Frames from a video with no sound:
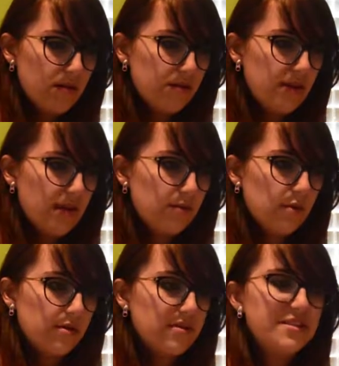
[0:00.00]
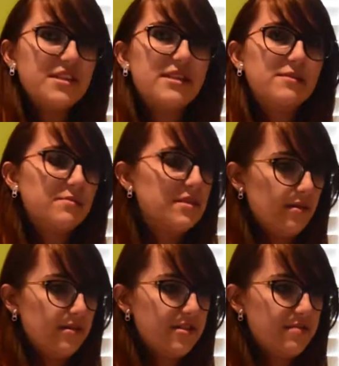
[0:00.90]
that word seam,
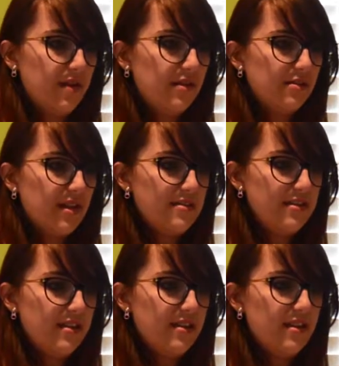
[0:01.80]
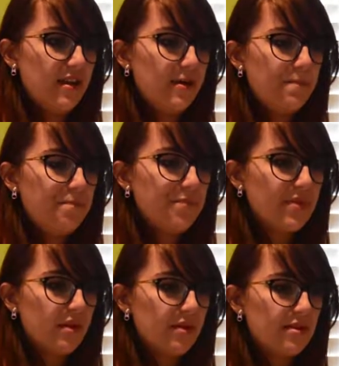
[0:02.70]
it's spelled S-E-E-M,
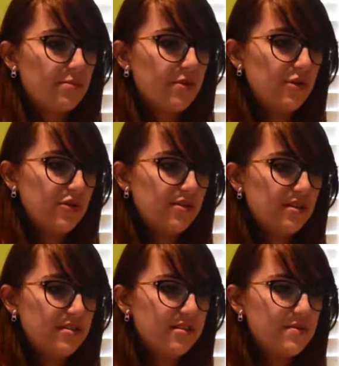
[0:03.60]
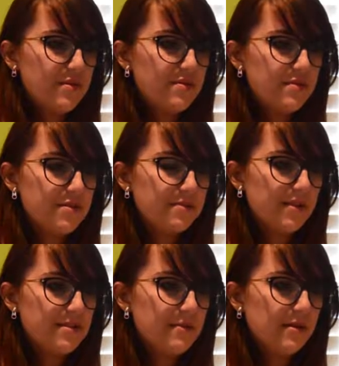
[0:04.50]
and I'm pretty sure, is it supposed to be
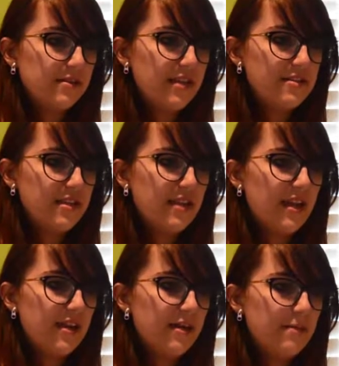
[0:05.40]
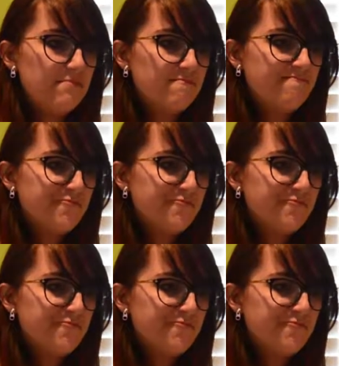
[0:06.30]
spelled S-E-A-M?